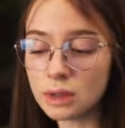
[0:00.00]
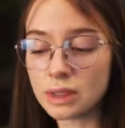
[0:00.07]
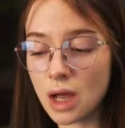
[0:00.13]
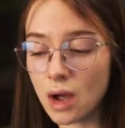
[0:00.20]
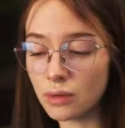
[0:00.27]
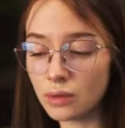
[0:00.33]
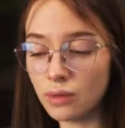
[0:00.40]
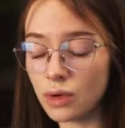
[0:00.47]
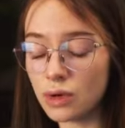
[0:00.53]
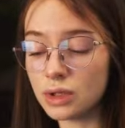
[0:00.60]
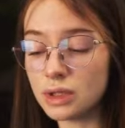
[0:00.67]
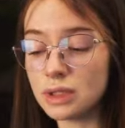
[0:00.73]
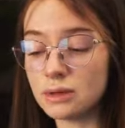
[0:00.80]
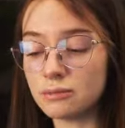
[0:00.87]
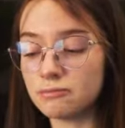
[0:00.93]

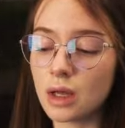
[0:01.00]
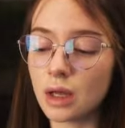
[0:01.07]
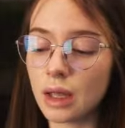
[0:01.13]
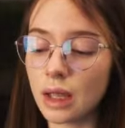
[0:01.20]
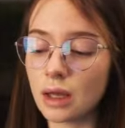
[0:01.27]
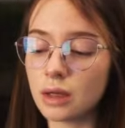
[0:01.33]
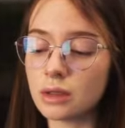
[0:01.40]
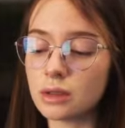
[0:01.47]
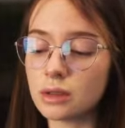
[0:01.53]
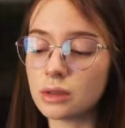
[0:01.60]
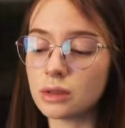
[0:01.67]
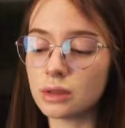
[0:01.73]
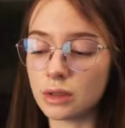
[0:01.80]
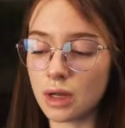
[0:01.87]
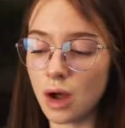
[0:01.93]
downward
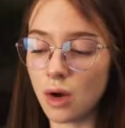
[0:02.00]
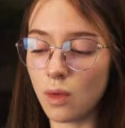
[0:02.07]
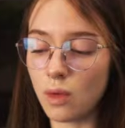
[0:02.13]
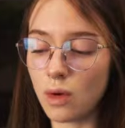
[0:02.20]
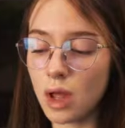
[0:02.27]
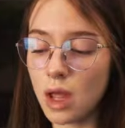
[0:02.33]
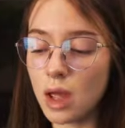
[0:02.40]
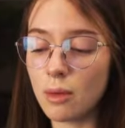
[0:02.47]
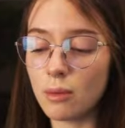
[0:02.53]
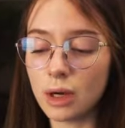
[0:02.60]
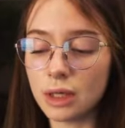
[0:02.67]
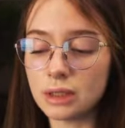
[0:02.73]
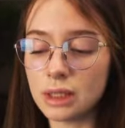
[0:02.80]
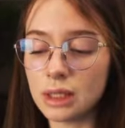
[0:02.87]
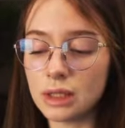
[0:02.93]
candle now,
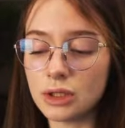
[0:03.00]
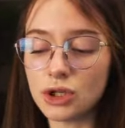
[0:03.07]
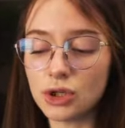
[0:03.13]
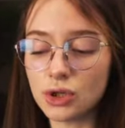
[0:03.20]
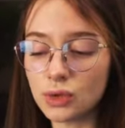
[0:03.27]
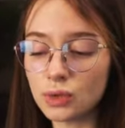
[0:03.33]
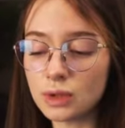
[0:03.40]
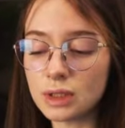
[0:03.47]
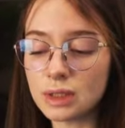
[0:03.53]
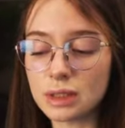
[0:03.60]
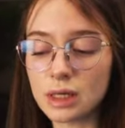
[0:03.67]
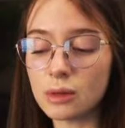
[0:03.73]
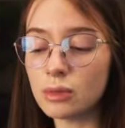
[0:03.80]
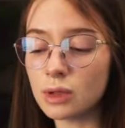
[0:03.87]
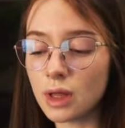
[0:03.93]
but it should
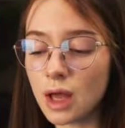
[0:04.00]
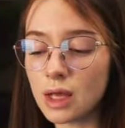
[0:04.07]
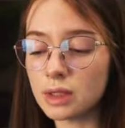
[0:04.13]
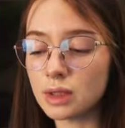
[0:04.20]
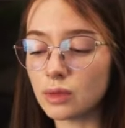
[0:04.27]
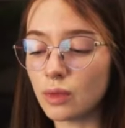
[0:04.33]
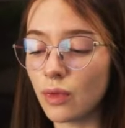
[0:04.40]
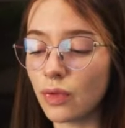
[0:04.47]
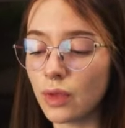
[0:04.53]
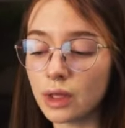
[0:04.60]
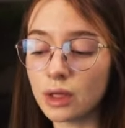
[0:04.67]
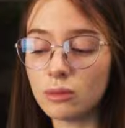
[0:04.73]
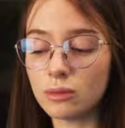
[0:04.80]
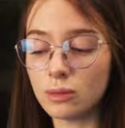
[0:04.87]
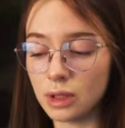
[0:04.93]
stabilize
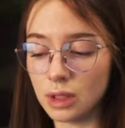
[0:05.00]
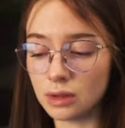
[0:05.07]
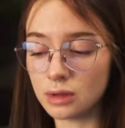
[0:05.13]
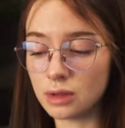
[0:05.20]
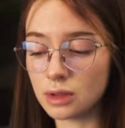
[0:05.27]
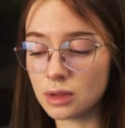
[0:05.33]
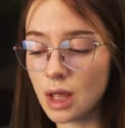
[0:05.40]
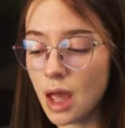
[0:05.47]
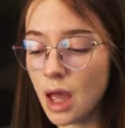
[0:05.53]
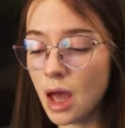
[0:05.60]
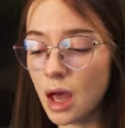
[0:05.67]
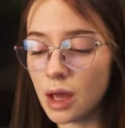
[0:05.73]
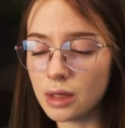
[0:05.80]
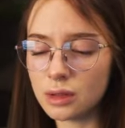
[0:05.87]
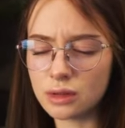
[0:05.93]
within a minute.
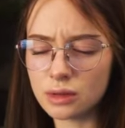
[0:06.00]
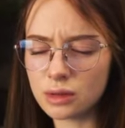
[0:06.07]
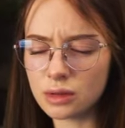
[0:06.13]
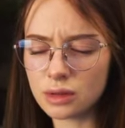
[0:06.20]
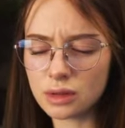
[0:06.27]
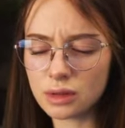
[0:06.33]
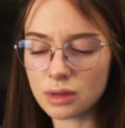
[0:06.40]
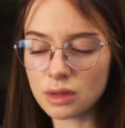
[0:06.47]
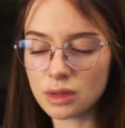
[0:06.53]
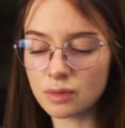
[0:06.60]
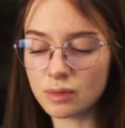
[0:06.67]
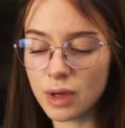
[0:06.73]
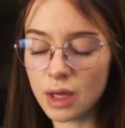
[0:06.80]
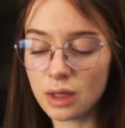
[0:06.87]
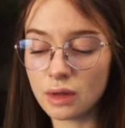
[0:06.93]
I do not
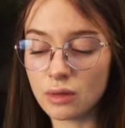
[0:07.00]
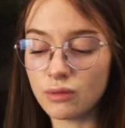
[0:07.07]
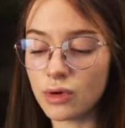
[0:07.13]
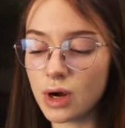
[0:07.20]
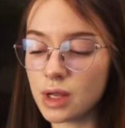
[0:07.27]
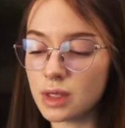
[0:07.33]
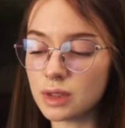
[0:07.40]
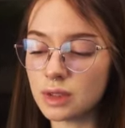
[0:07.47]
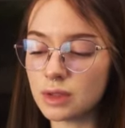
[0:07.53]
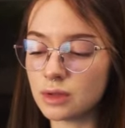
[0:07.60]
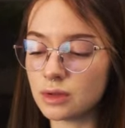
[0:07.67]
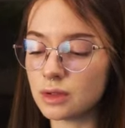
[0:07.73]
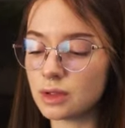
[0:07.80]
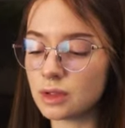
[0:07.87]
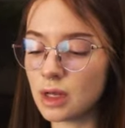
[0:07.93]
expect the price
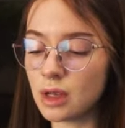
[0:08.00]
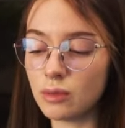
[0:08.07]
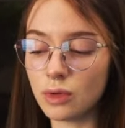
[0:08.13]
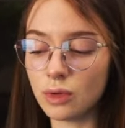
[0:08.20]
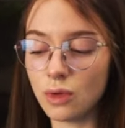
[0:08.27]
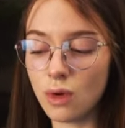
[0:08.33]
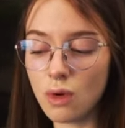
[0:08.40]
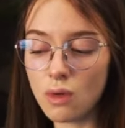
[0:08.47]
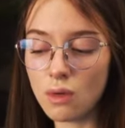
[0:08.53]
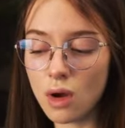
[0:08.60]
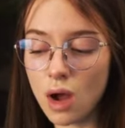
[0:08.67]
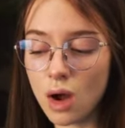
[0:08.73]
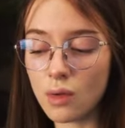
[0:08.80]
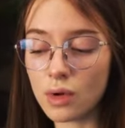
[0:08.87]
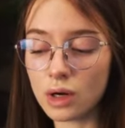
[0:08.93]
to stay below
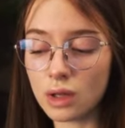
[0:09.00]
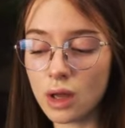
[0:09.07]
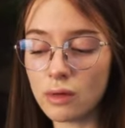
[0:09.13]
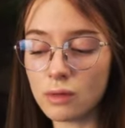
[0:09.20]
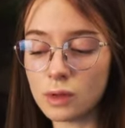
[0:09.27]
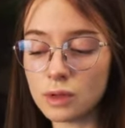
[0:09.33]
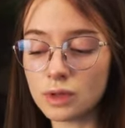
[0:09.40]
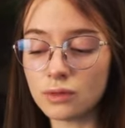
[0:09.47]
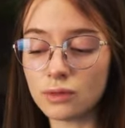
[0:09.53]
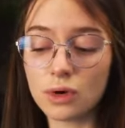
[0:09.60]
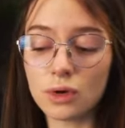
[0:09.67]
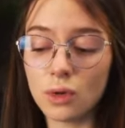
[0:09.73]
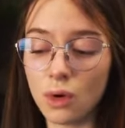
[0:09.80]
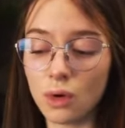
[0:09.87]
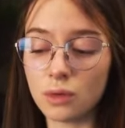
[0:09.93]
our levels
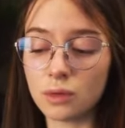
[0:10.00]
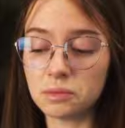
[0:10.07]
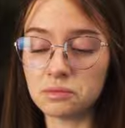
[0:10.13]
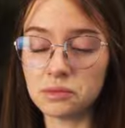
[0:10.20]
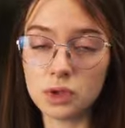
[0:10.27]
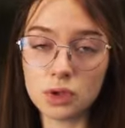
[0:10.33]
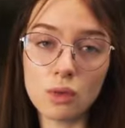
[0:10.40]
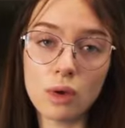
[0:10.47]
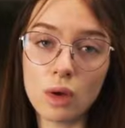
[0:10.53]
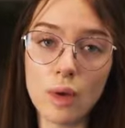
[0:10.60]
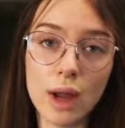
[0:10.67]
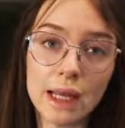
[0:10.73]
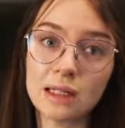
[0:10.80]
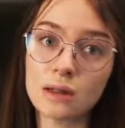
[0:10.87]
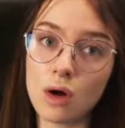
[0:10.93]
for long, so we
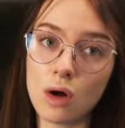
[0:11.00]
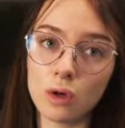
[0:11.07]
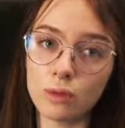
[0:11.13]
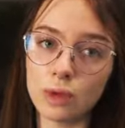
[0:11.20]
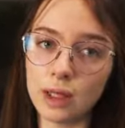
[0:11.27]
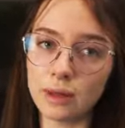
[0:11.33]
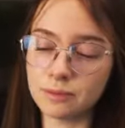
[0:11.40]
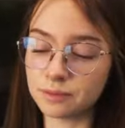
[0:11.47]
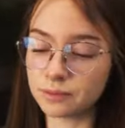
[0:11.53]
wait calmly.